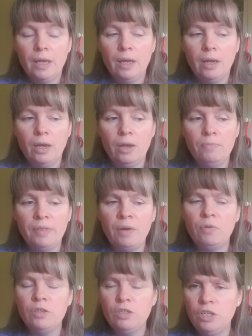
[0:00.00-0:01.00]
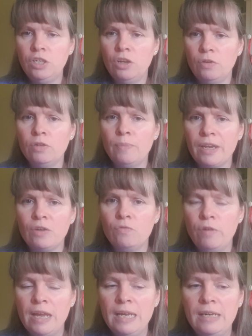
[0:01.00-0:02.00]
That would, you make a
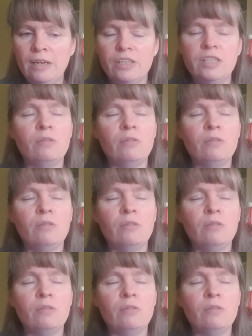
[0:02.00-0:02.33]
really nice.